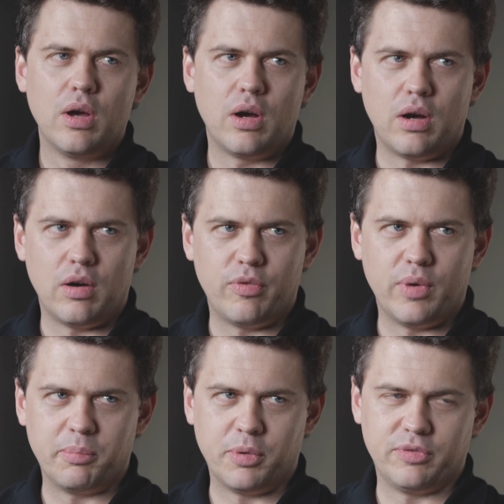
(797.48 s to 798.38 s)
of
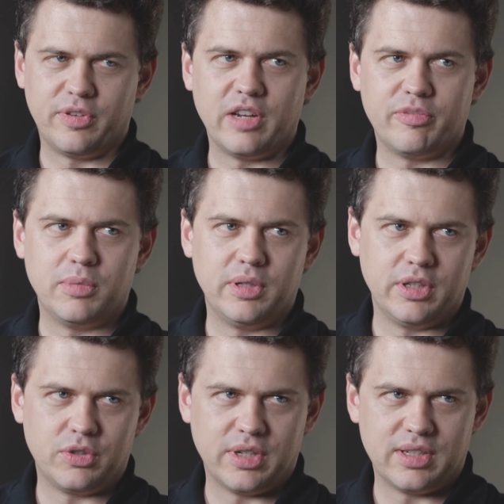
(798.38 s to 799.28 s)
1.5
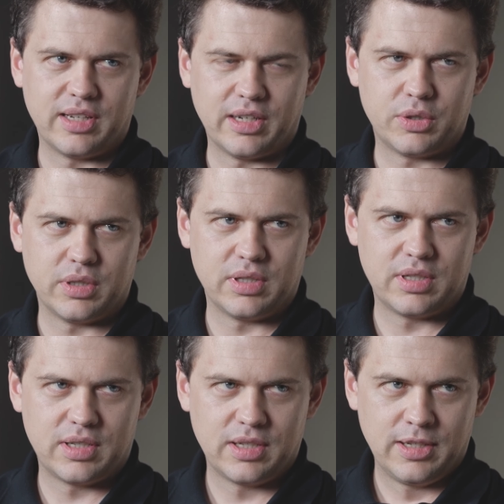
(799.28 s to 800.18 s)
million
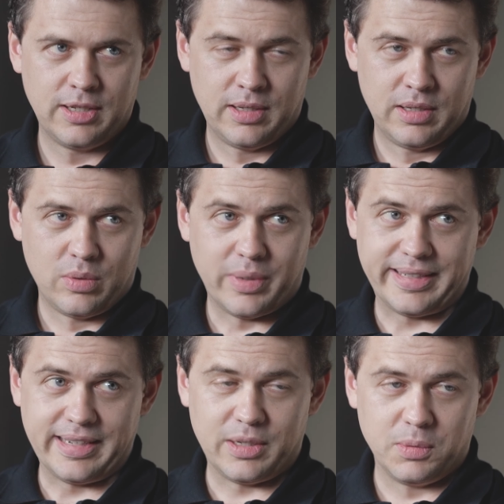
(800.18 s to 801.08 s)
transactions.
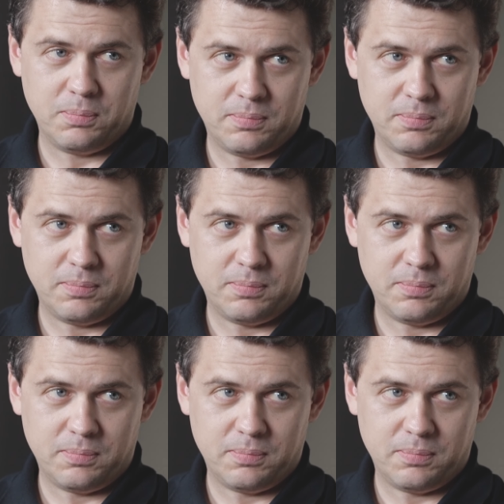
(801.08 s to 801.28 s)
What now?